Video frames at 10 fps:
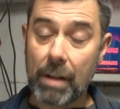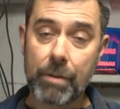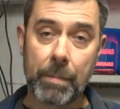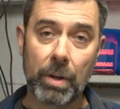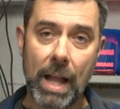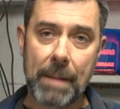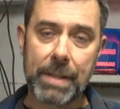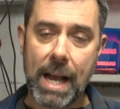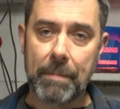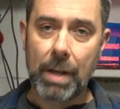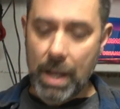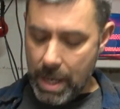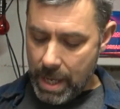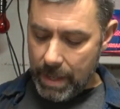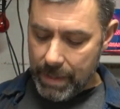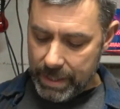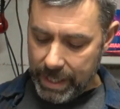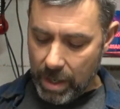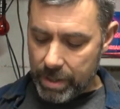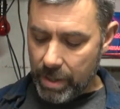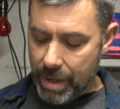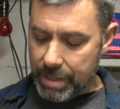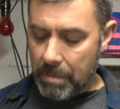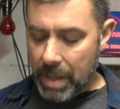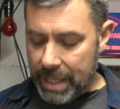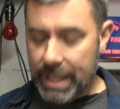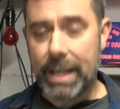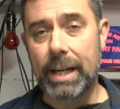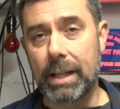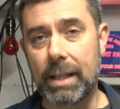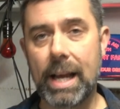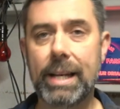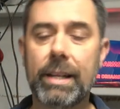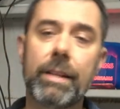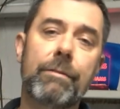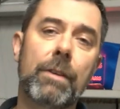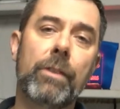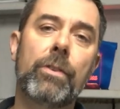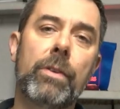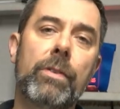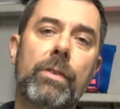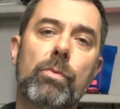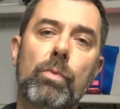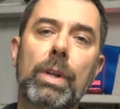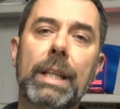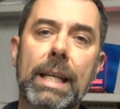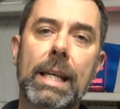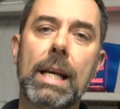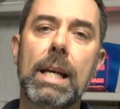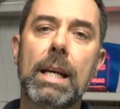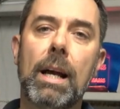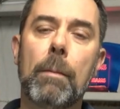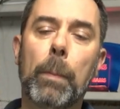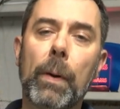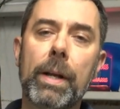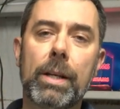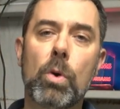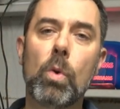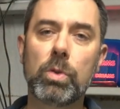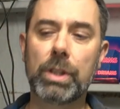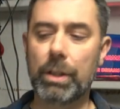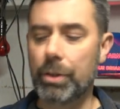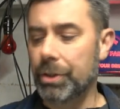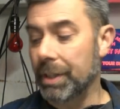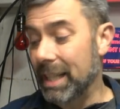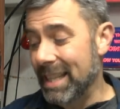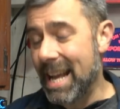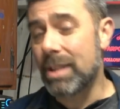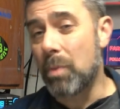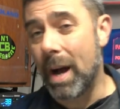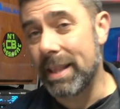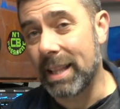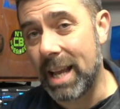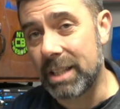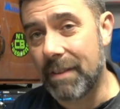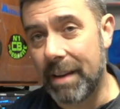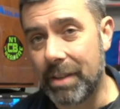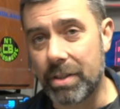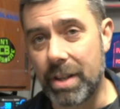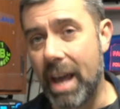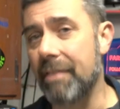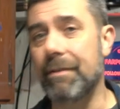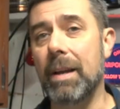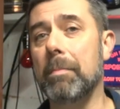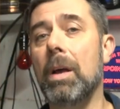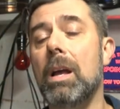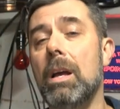your laptop. This thing also has a mic in and a line in on the front, so it's really a pretty cool solution. And that's why in the last 5 years, FM